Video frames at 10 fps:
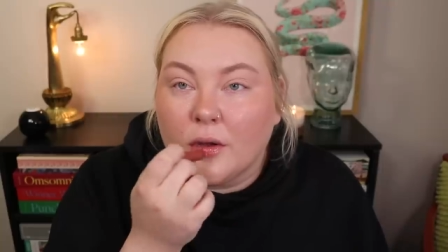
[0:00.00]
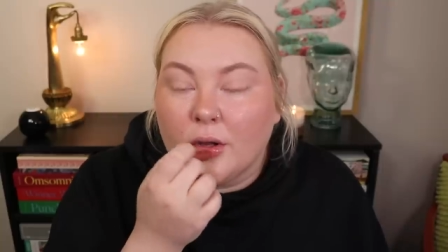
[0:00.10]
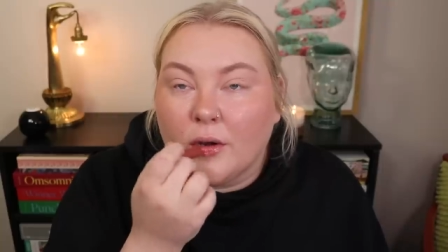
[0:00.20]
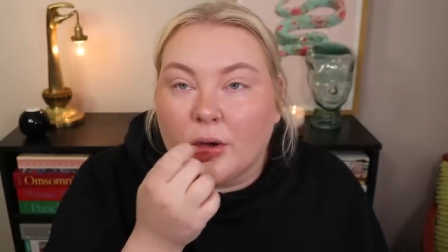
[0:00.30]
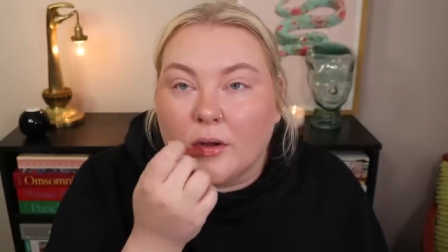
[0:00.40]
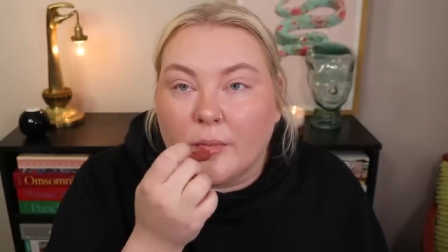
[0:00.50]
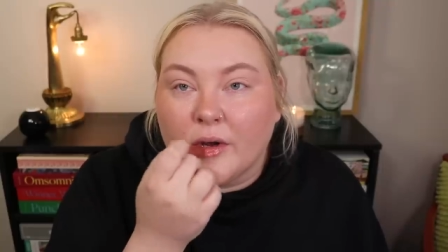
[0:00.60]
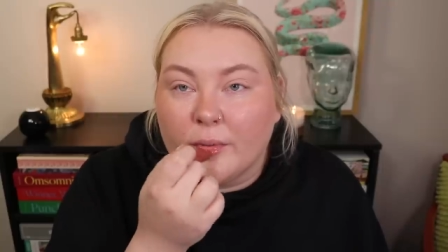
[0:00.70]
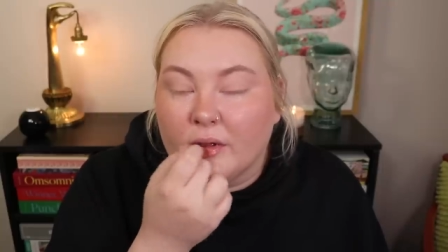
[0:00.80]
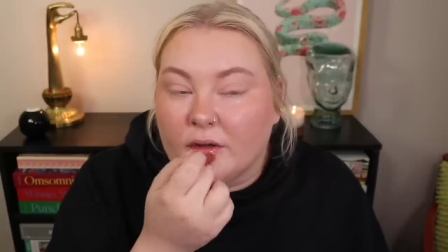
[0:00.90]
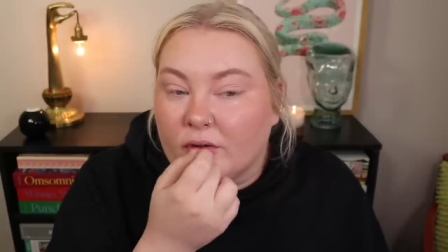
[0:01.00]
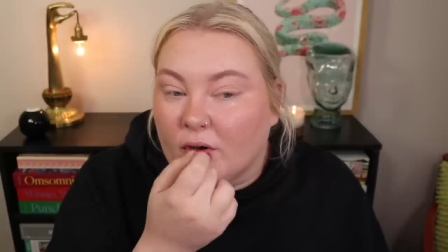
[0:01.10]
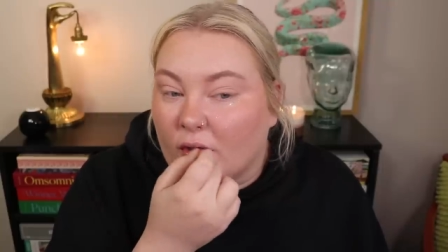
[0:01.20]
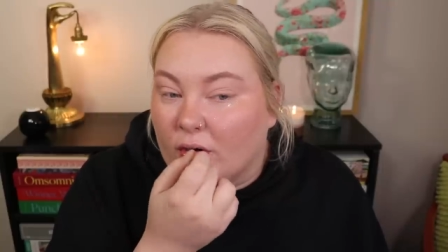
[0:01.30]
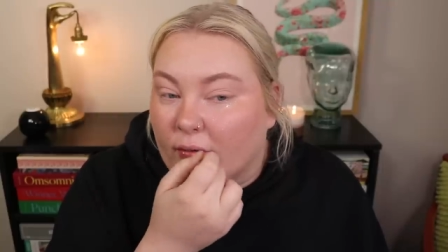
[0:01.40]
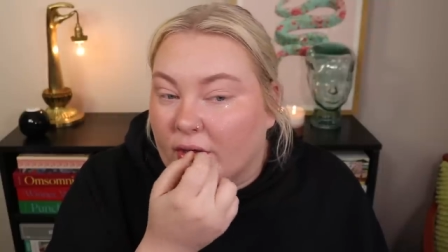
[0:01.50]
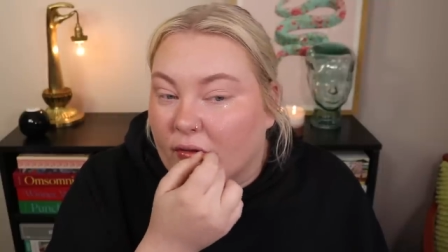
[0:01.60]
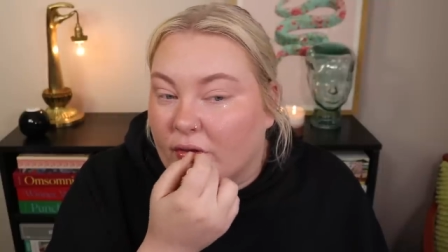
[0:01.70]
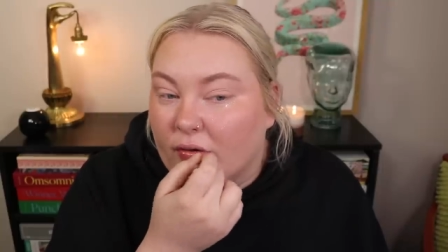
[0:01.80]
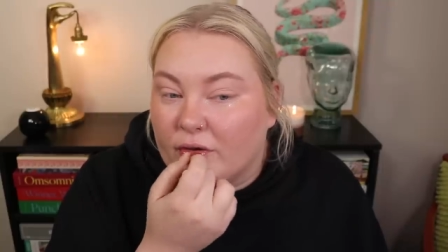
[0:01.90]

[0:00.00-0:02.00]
you know, in a better place in a lot of ways.